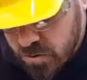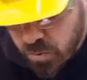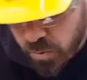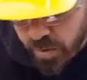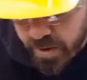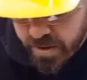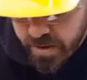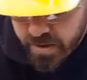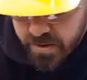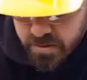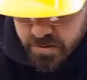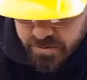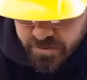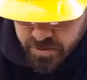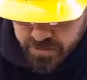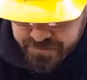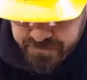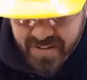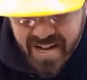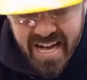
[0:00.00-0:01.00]
to where
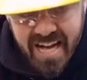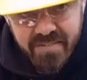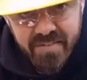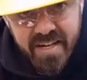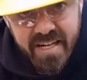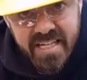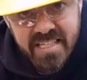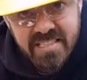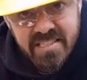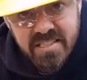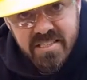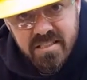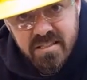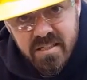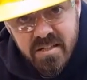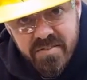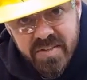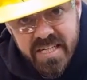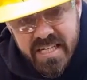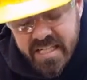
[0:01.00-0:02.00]
they're 5/8
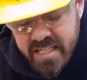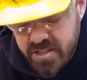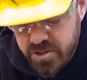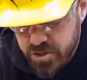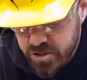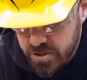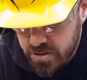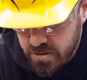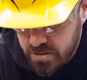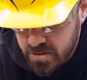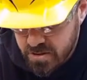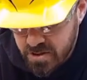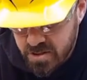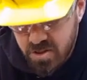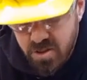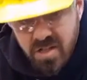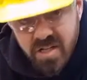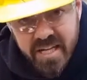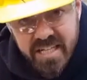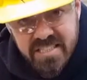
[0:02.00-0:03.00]
of an inch, a
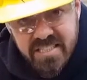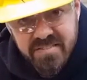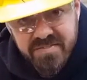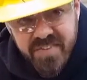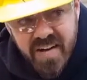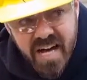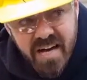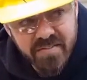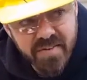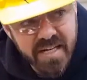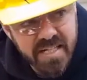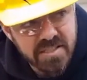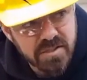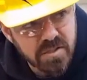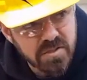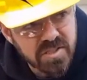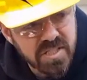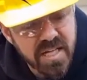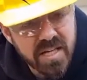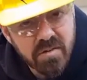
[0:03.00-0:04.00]
little less than 5/8,
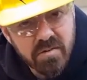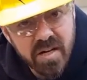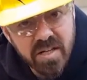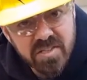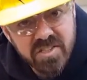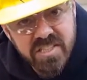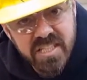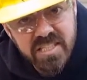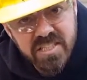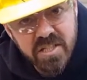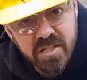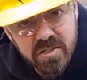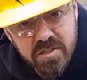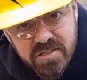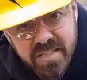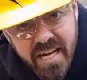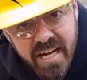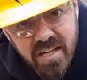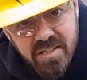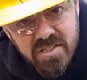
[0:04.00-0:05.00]
so say around
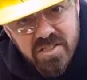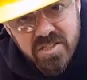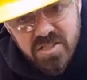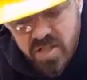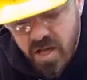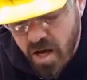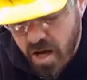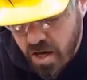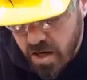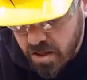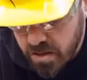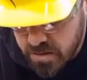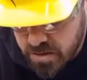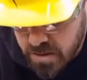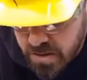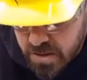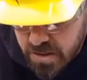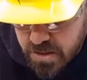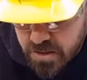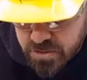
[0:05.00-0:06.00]
600 thousandths
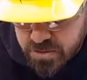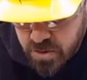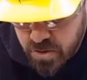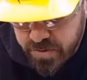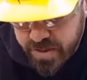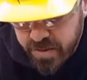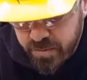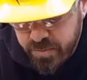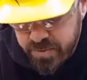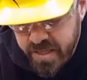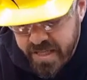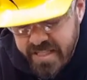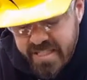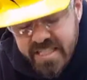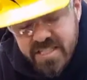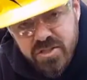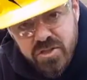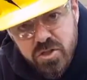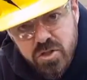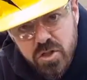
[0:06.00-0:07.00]
long. So that when they
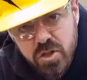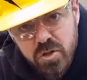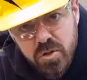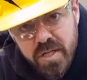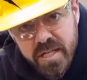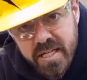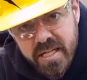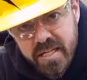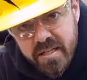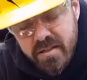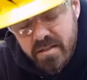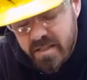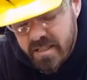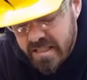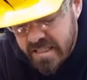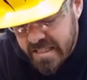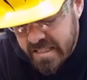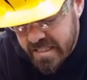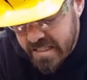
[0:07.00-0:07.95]
get screwed in